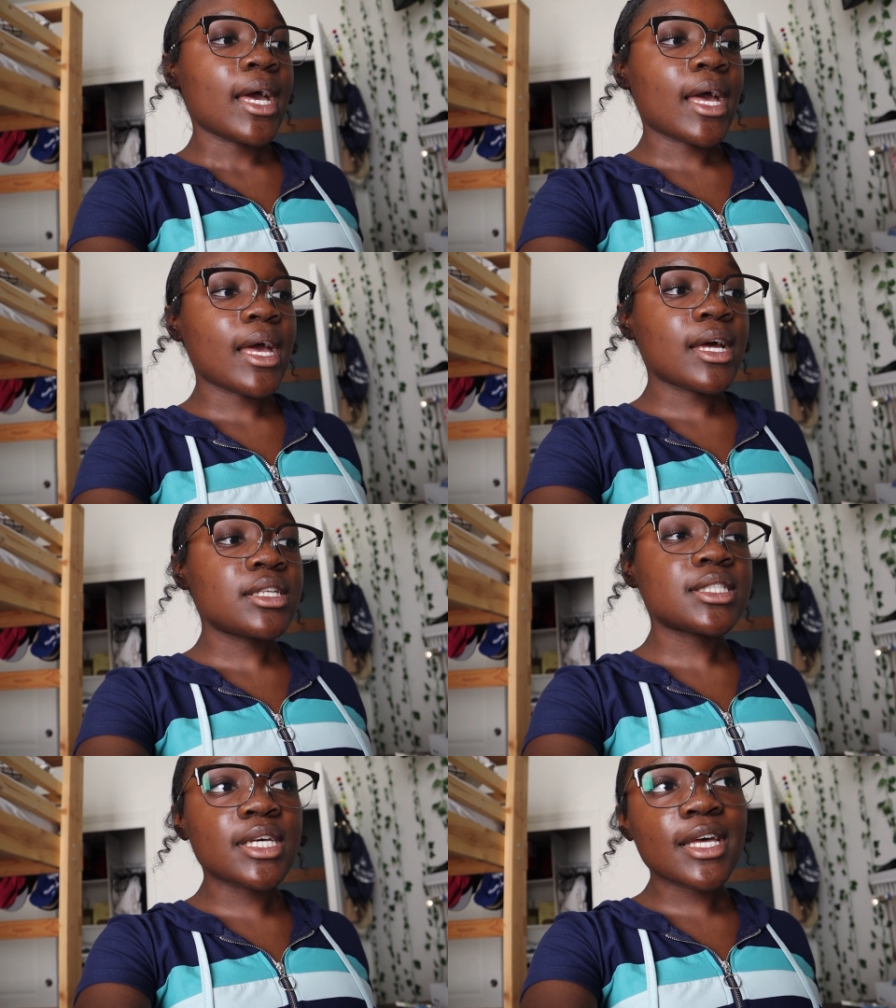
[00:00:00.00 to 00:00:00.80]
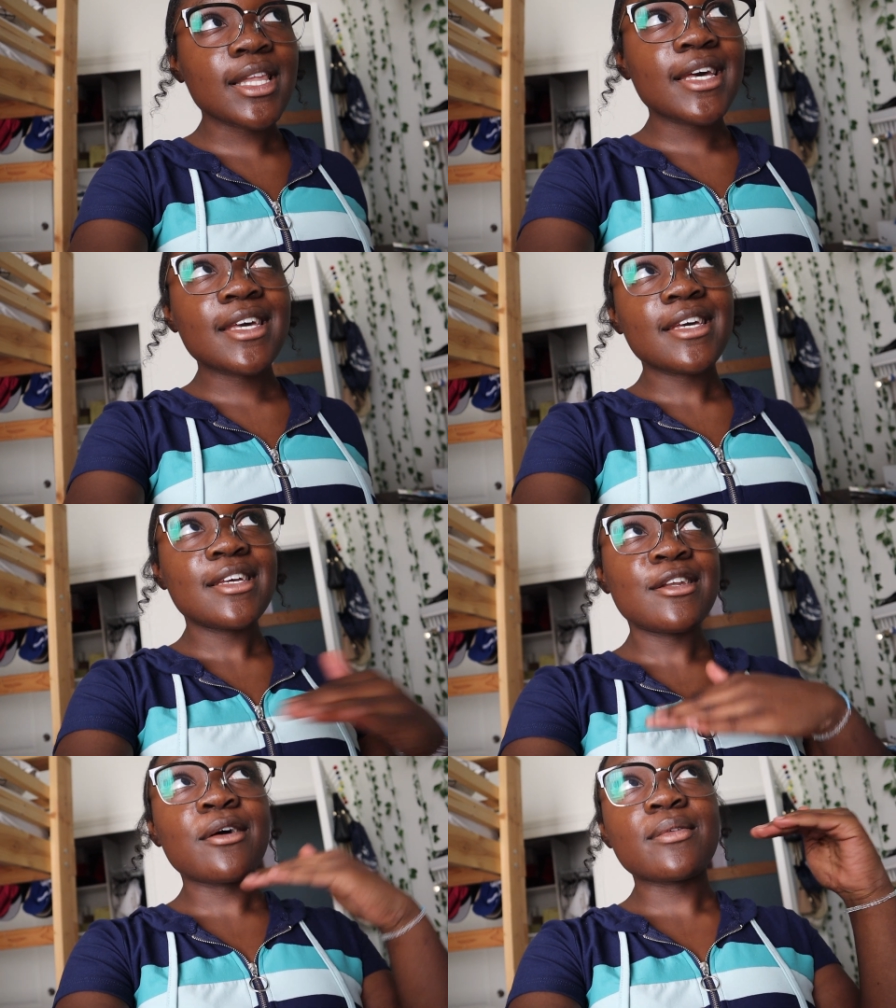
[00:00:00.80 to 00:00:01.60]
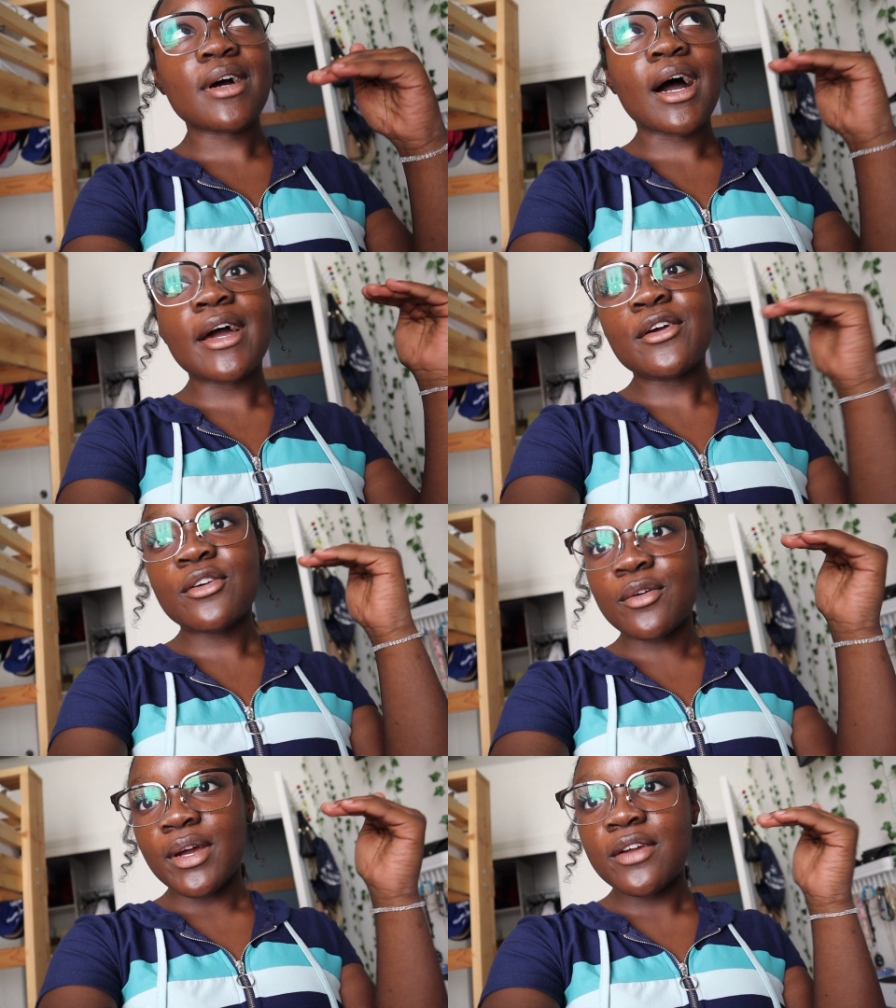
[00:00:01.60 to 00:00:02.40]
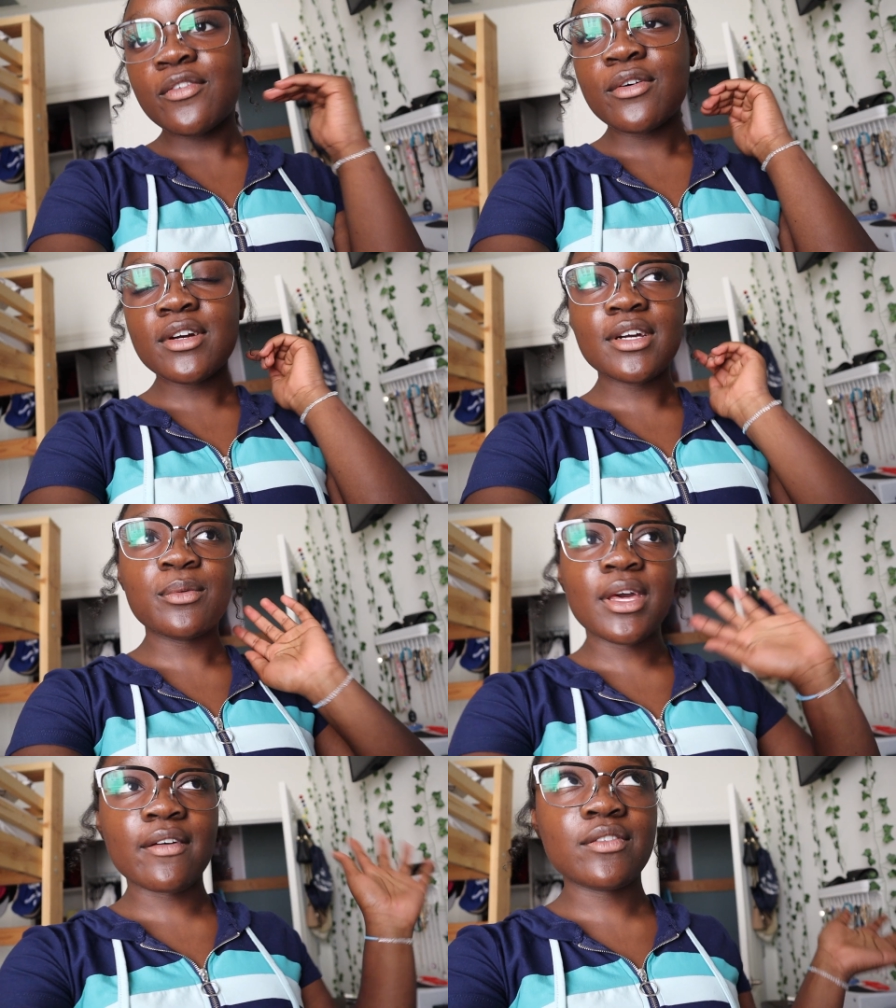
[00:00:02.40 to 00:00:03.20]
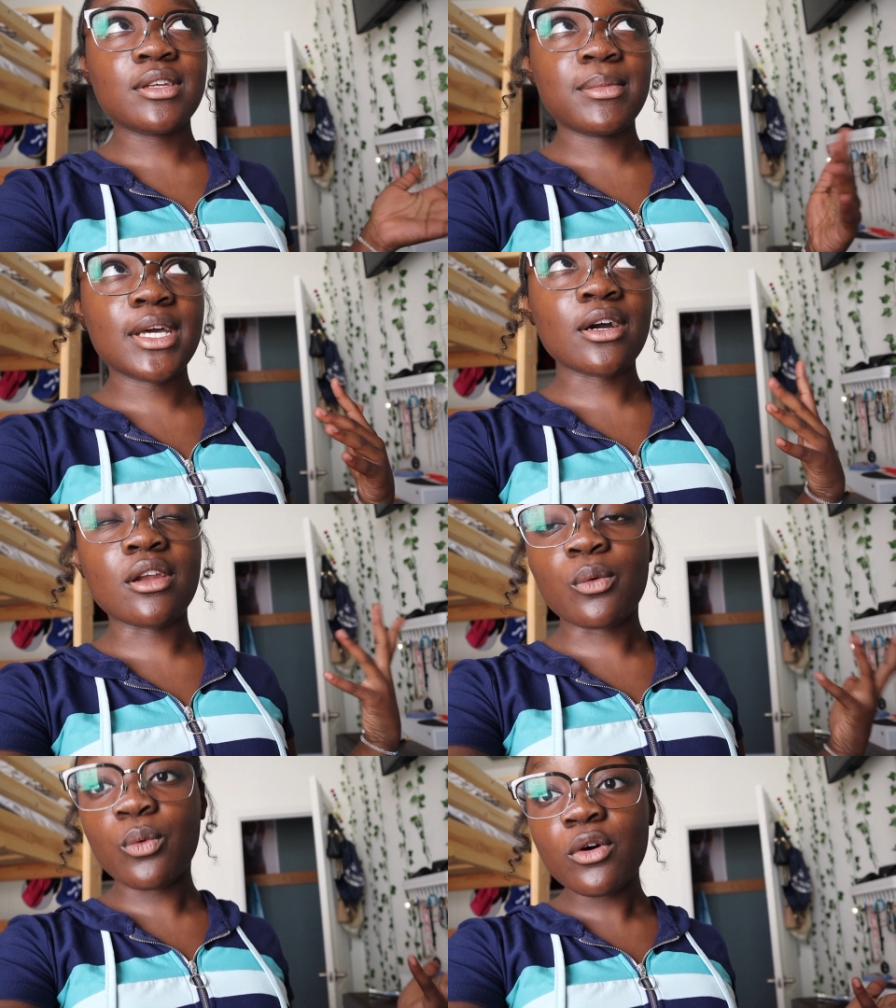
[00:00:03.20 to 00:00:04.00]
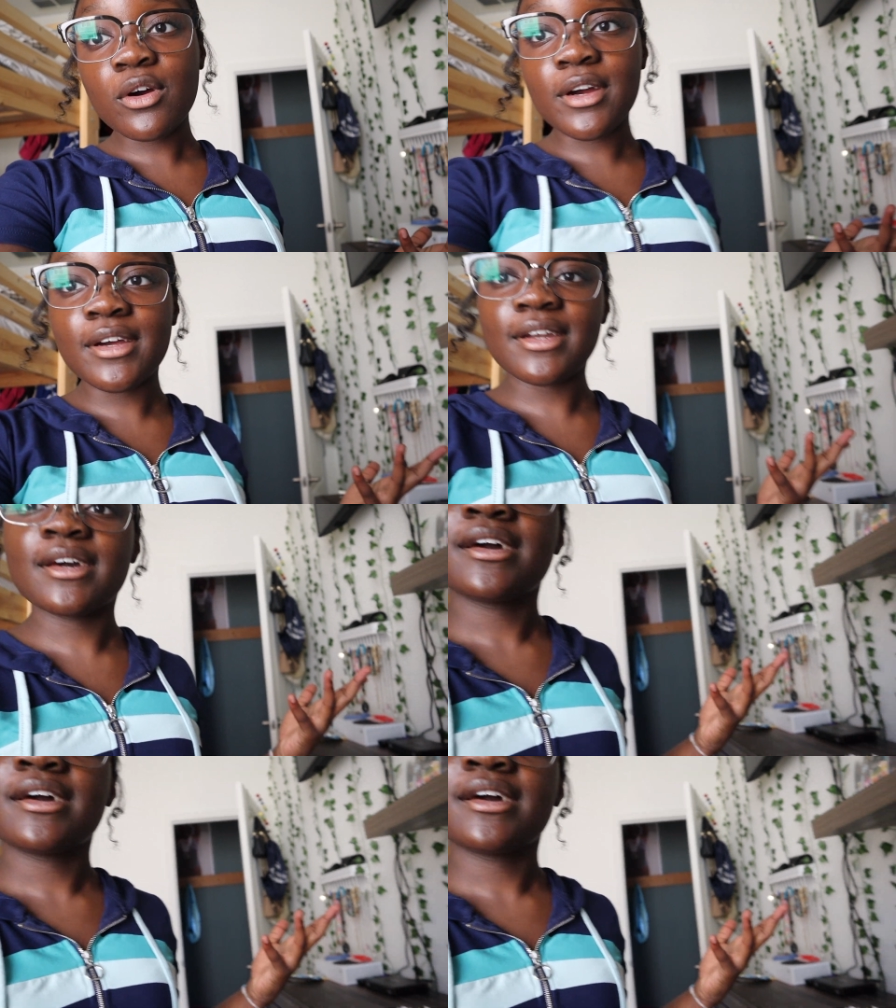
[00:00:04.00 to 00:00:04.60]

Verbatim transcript: And to get like, you know, higher grade for it, we have to make an award.